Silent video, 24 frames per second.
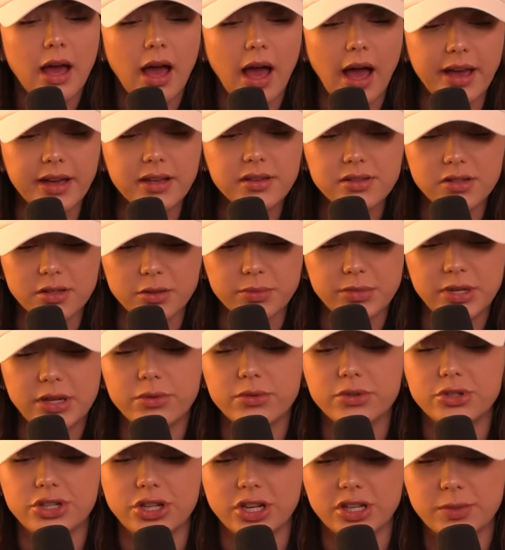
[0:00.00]
I assumed he
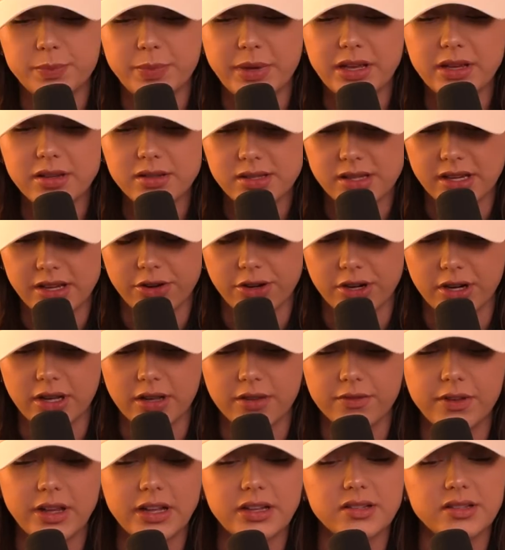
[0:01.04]
was just being
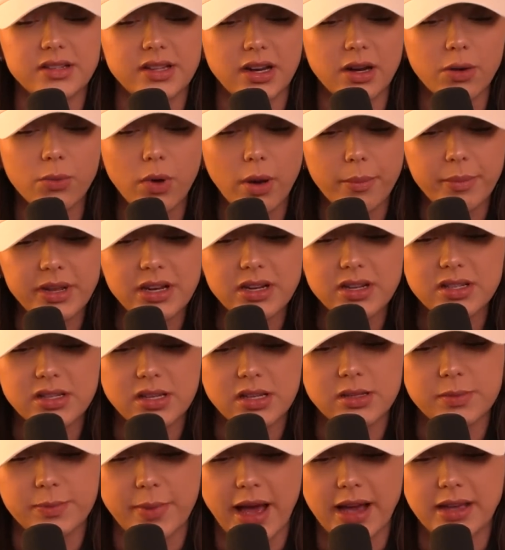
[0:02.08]
secretive and didn't want me to
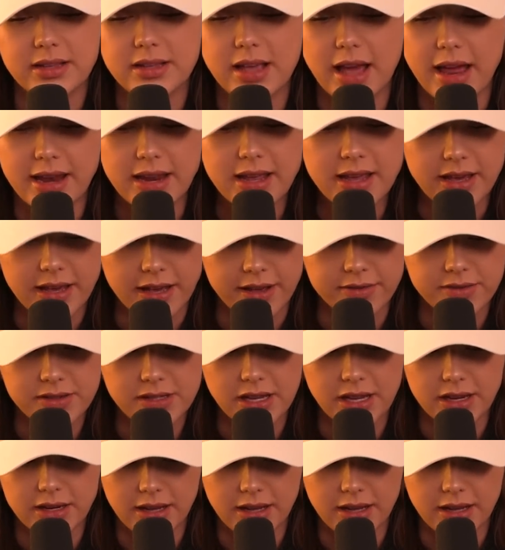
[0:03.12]
suspect any gifts he